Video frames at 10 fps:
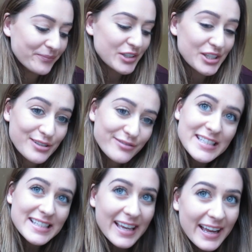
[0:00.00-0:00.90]
just to
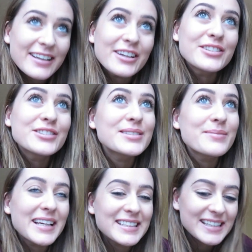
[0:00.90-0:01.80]
visit and go and do some
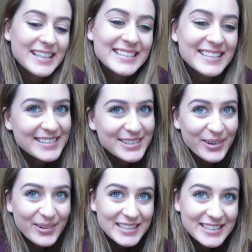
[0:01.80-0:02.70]
nice things.
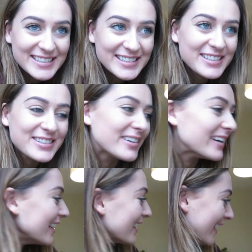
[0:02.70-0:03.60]
So she's just got
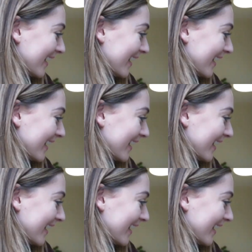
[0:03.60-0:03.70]
here.